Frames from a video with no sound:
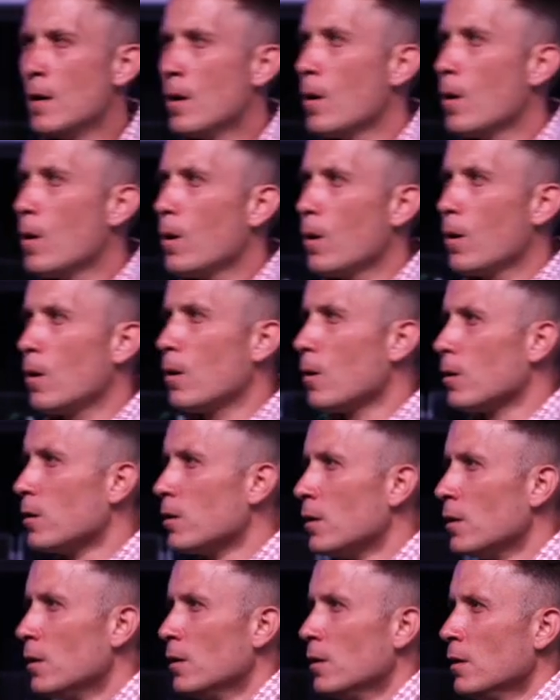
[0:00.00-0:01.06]
Oh,
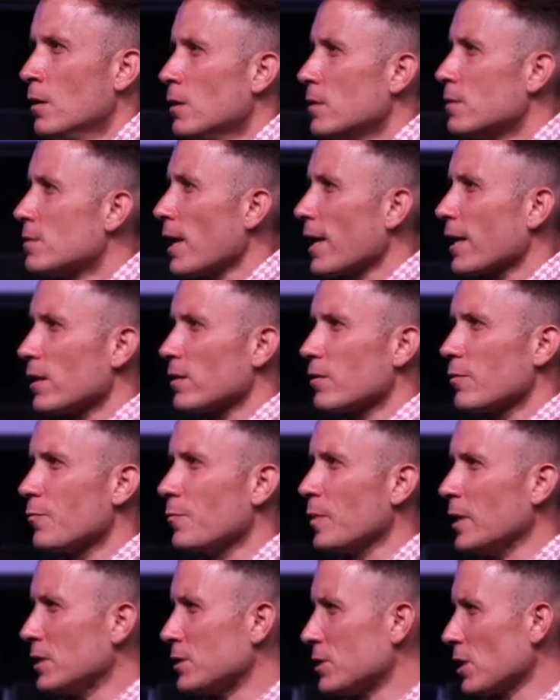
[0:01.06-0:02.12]
take it with
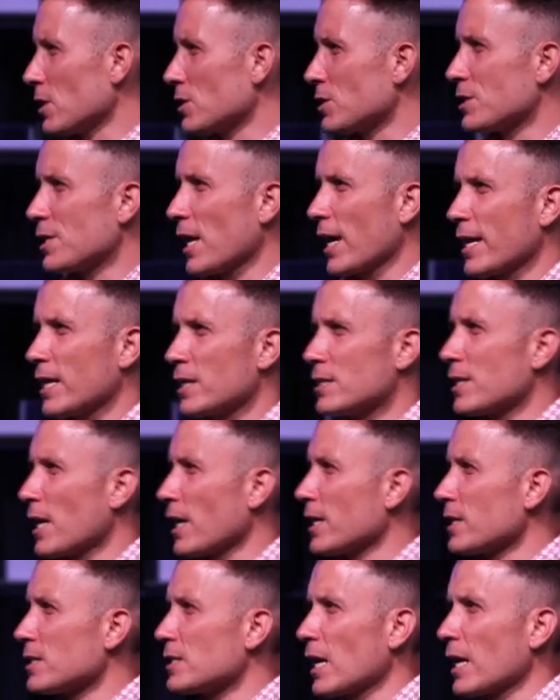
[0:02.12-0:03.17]
me, church. Take it,
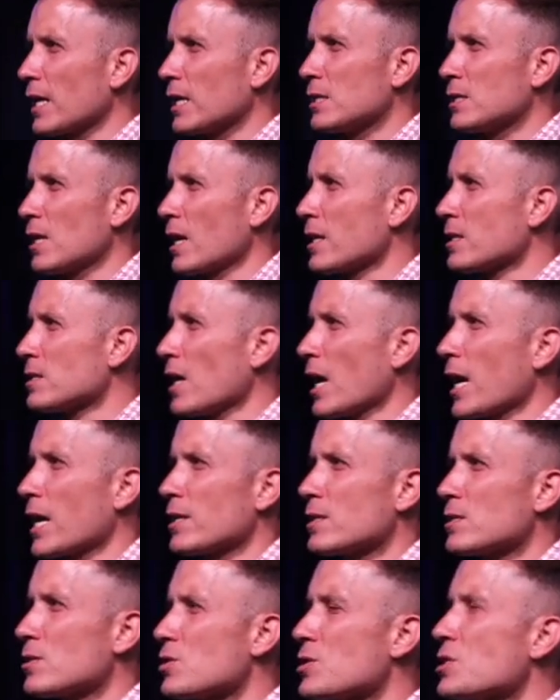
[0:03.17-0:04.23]
take it, take it, take, take it.
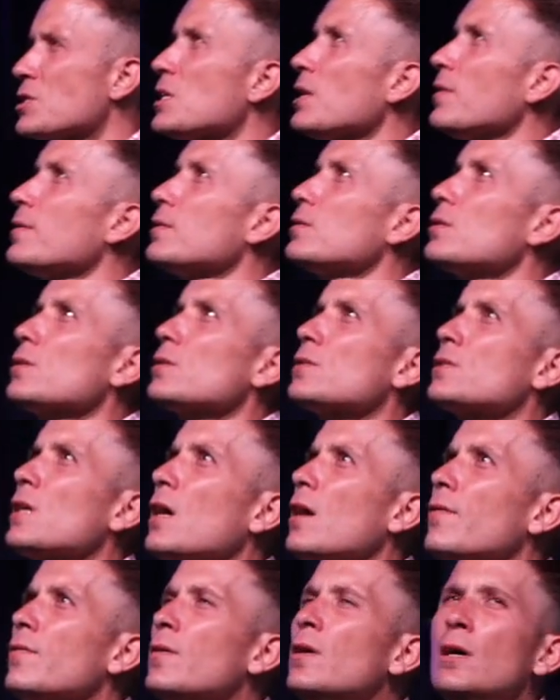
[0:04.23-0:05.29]
Receive it to
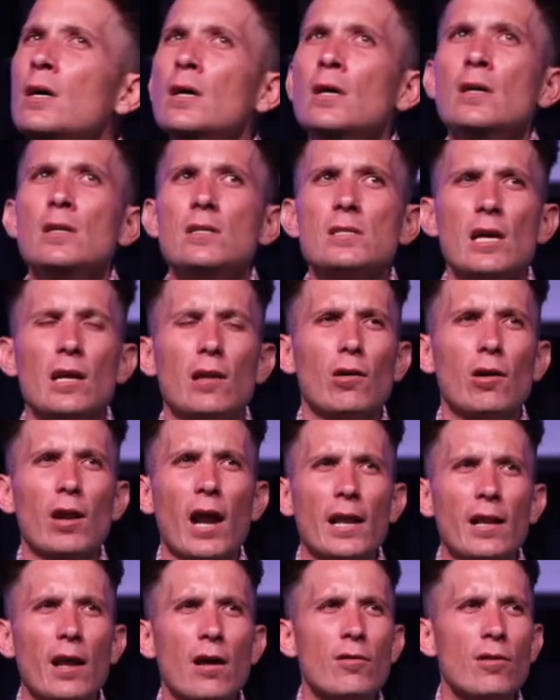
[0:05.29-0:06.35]
yourself. Say, Lord, I
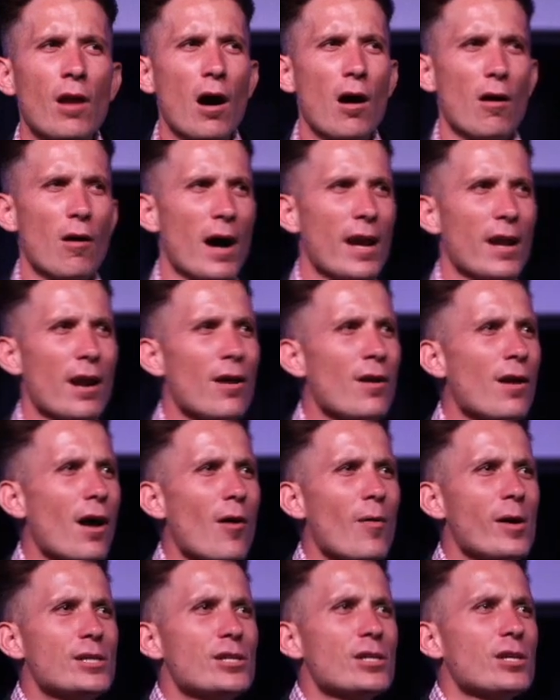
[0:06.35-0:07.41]
don't know. I don't know
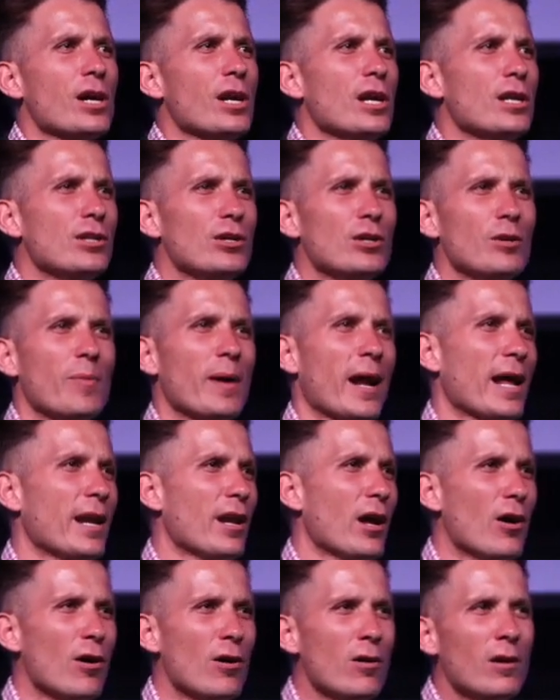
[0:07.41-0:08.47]
what you're going to do, but I
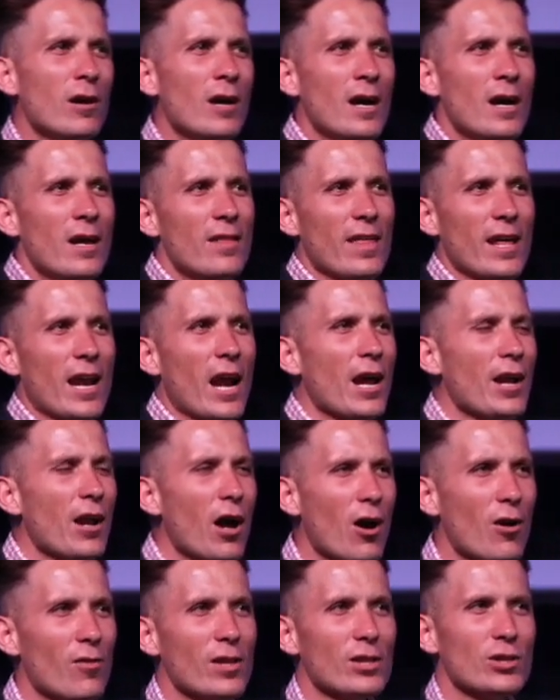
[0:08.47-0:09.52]
know that I
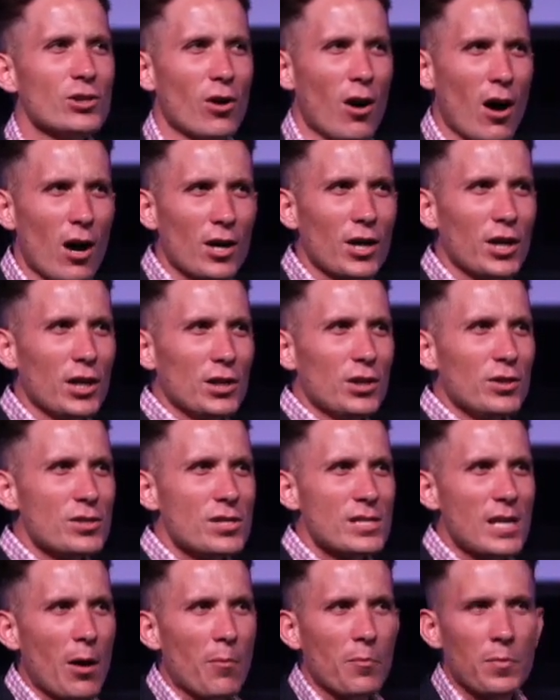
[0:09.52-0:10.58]
know that you are going to do
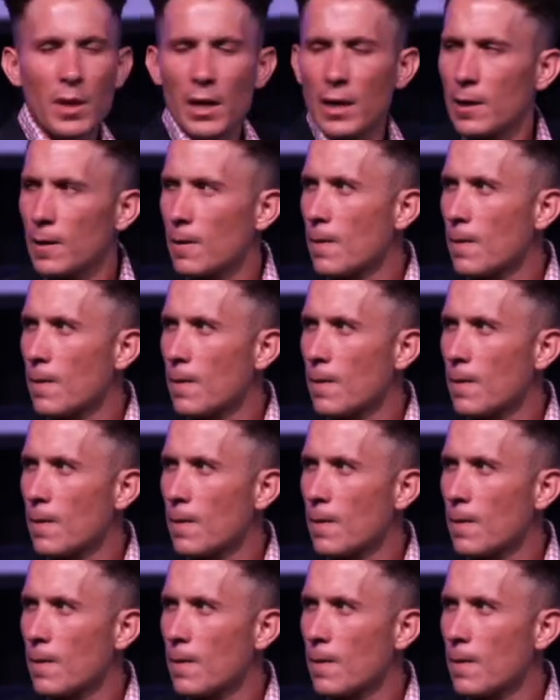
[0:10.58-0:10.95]
something.